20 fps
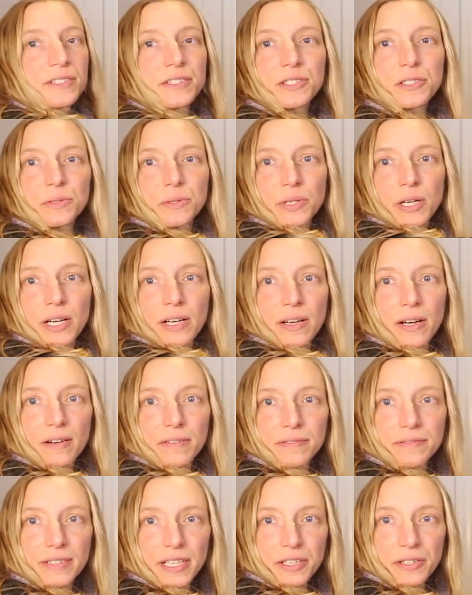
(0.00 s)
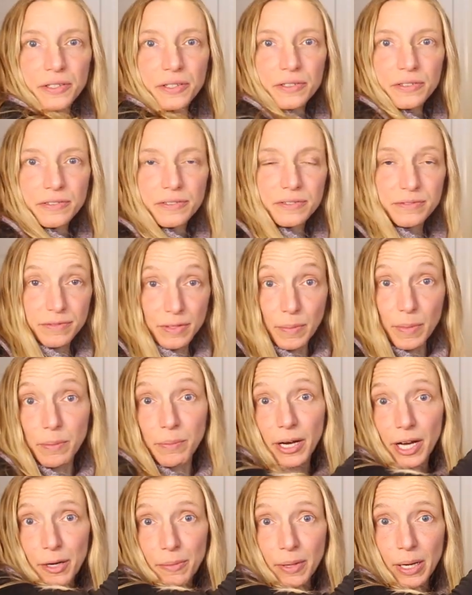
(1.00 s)
into a, a, funnel from the
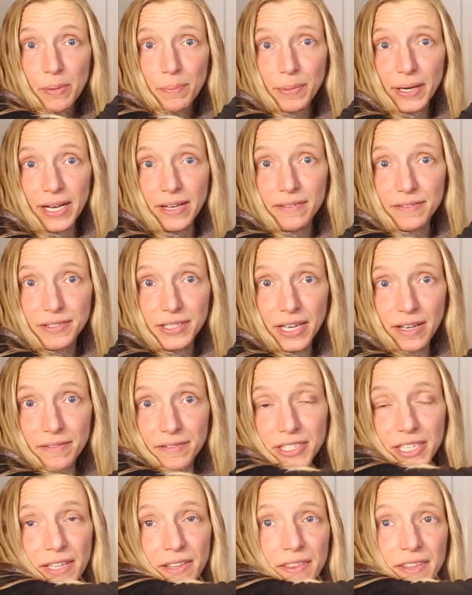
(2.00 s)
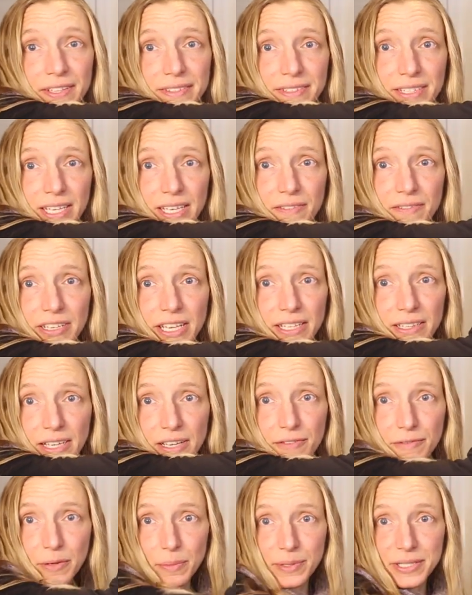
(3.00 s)
bottom up. I've, I've done this kind of
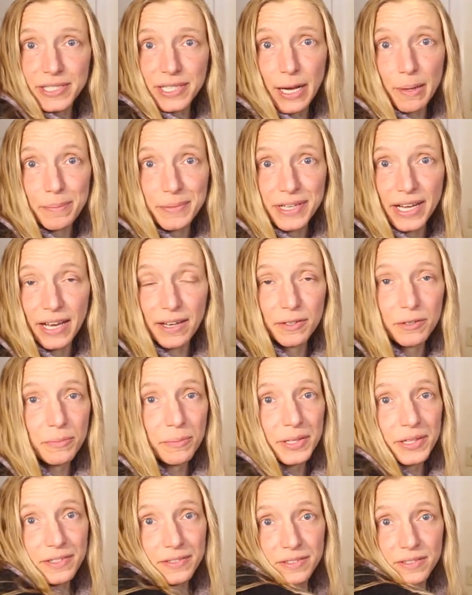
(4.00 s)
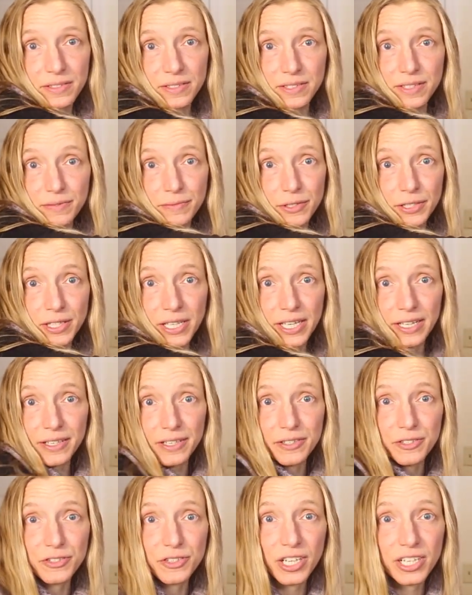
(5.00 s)
neckline from the top down, but this is a different kind
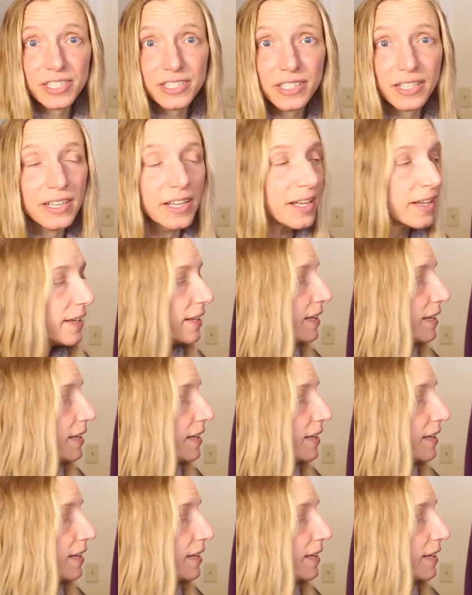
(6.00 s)
of construction.